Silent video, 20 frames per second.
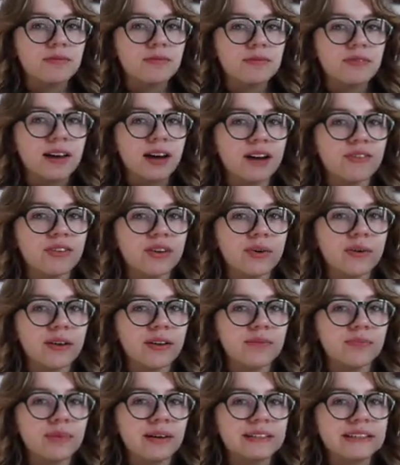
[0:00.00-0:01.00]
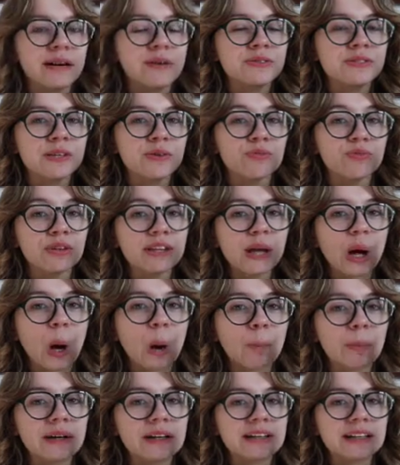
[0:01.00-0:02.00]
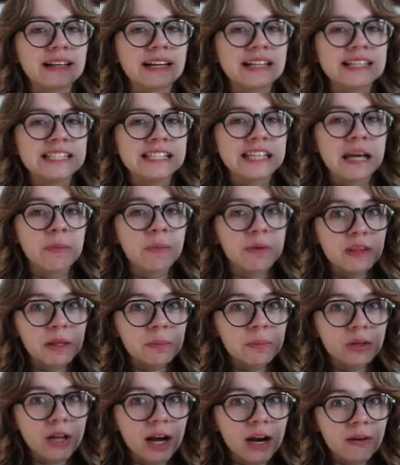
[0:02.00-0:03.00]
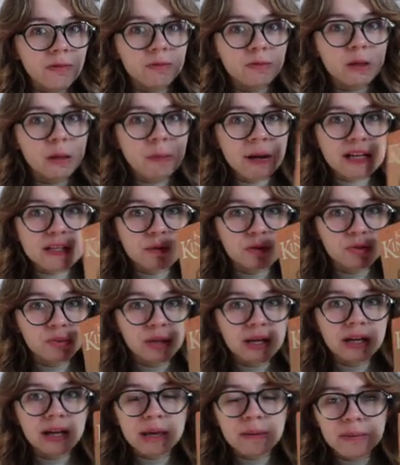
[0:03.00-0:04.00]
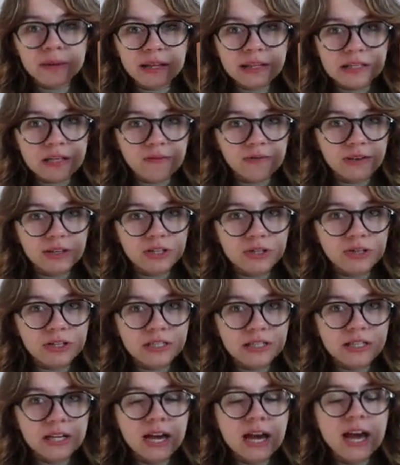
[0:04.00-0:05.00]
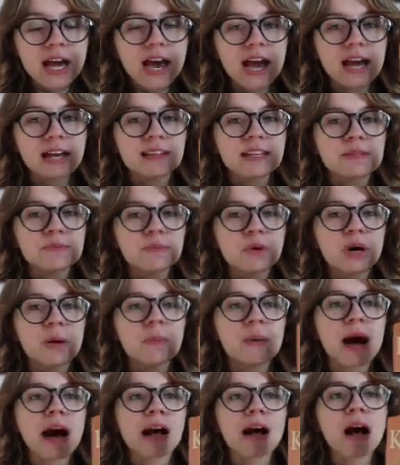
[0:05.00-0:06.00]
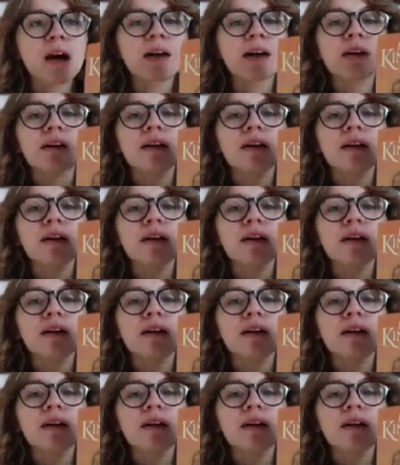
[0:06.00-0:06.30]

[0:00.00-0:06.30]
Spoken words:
kind of annoyed because I was like really hoping to get some of the plot of the romance between him and his love interest in this book, but I got like